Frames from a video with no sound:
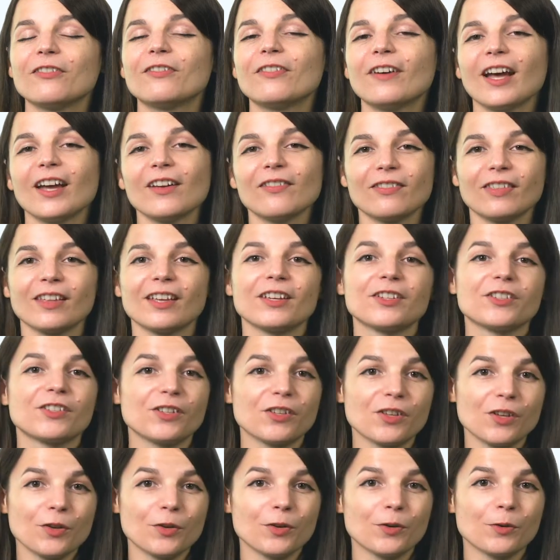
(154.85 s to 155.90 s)
5 things
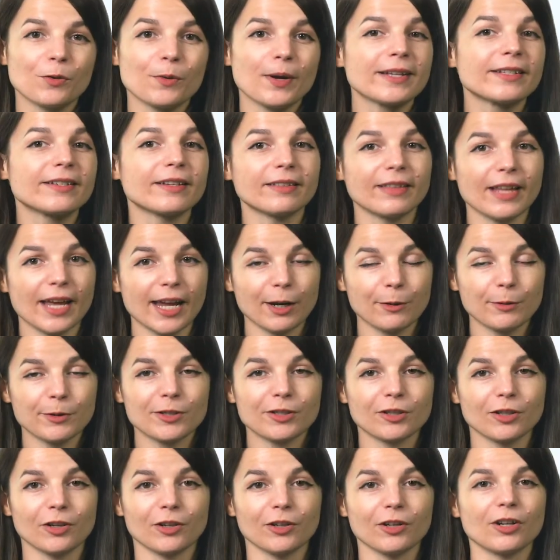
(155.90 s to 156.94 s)
you, as a language
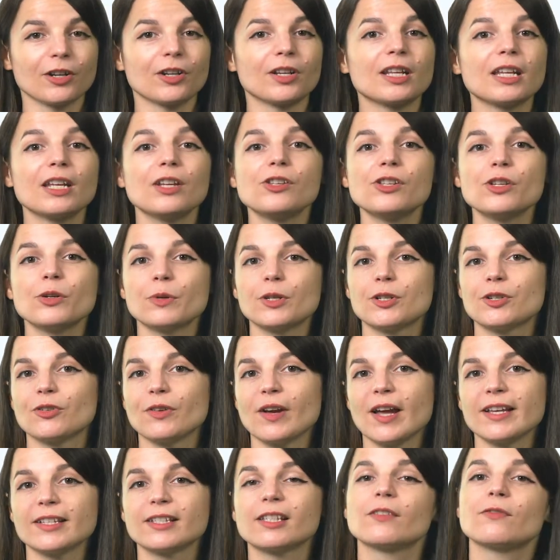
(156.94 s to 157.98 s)
learner, need to
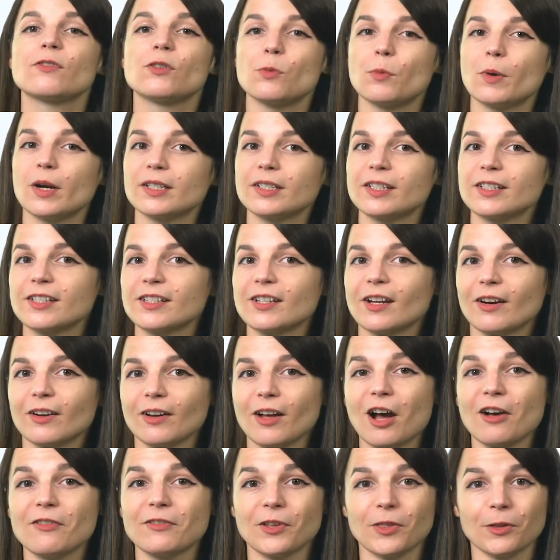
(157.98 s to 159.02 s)
address if you want to start
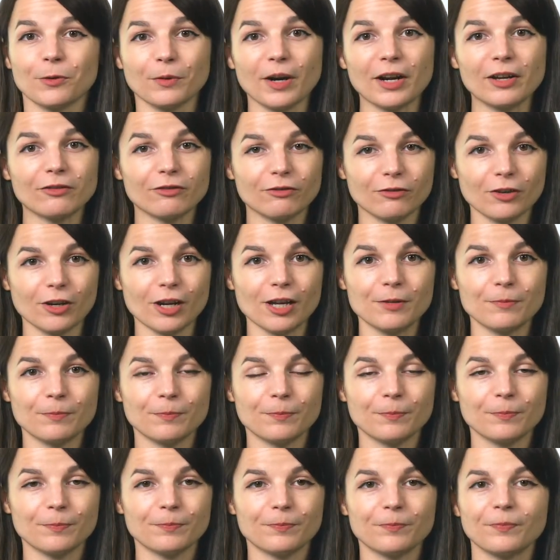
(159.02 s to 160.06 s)
off on the right foot.
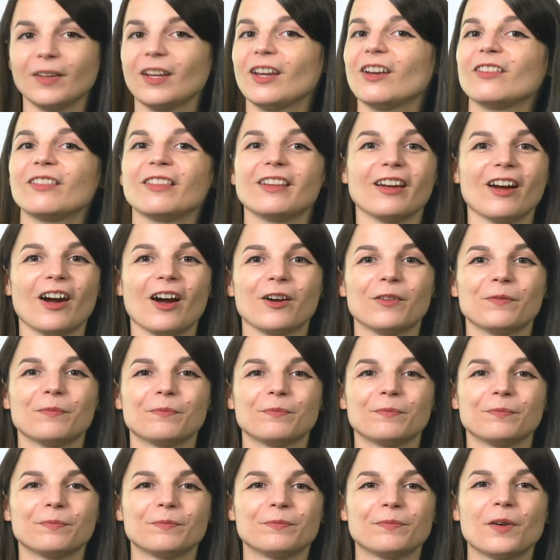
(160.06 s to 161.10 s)
Here they are.
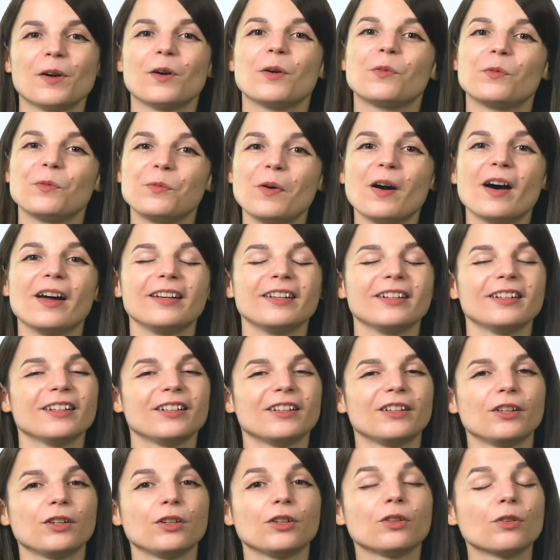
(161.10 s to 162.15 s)
1.
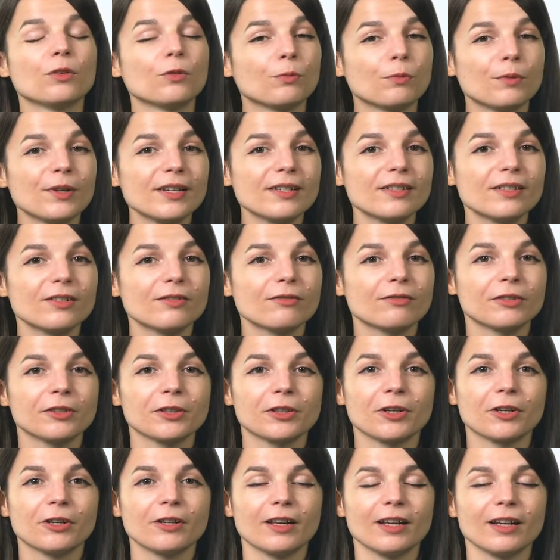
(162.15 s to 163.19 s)
Your reason for
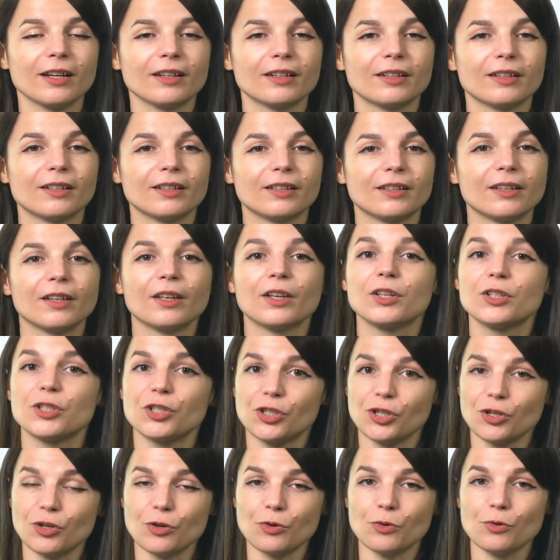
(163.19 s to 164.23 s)
learning.
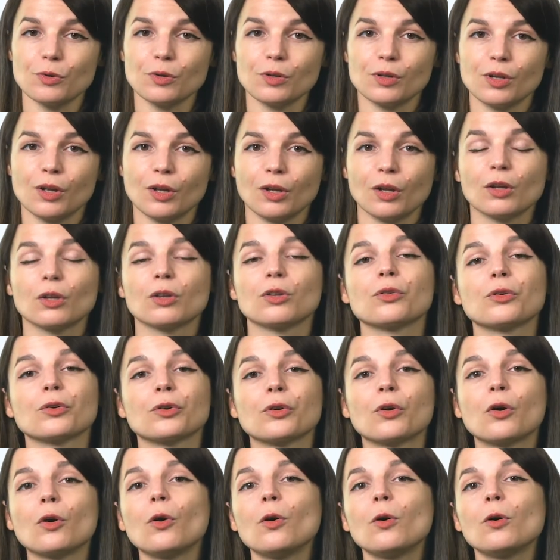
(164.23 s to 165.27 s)
2. Your
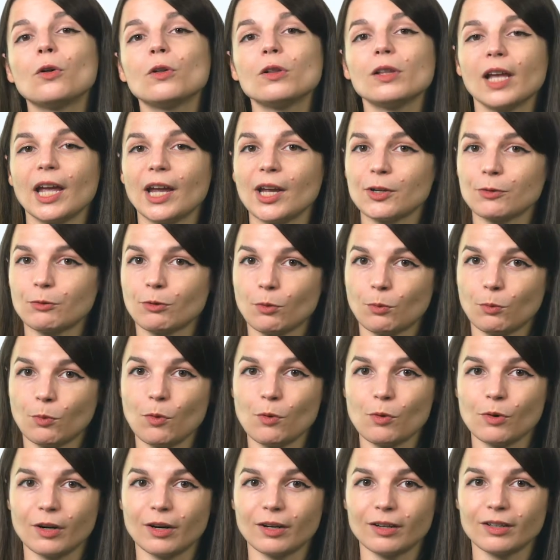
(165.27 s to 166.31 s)
goal and
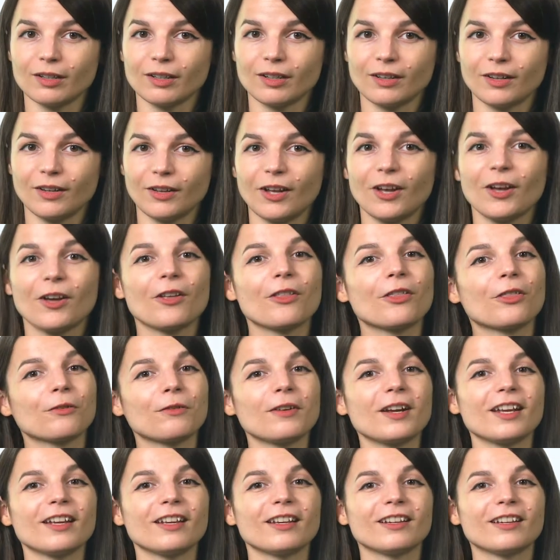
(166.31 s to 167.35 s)
reward.
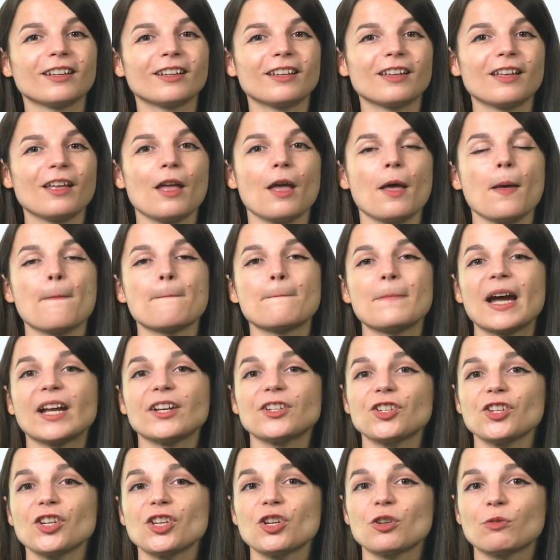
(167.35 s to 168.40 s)
3.
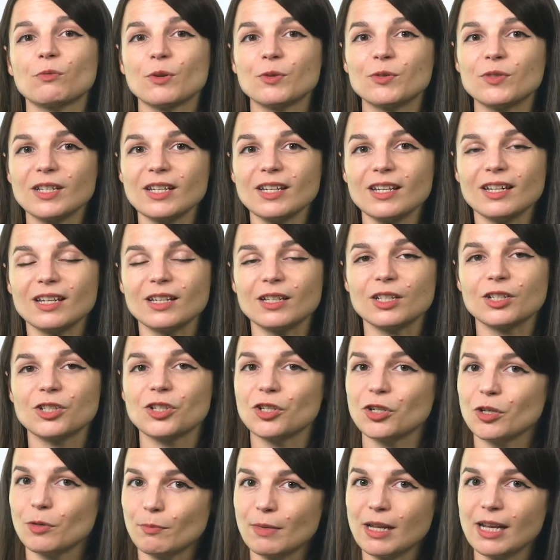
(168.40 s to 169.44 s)
Matching your routine to
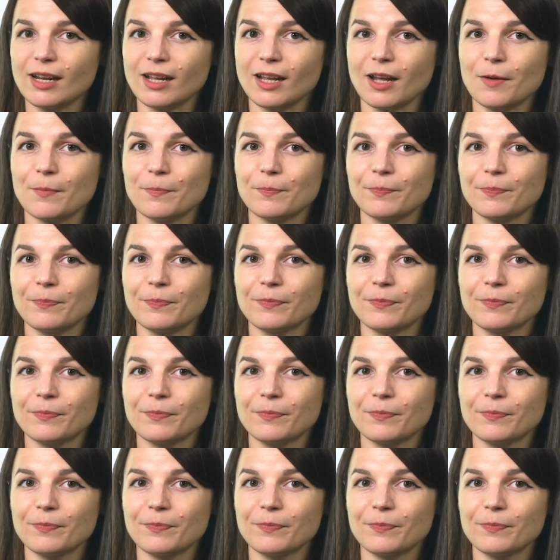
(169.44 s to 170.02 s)
your medium.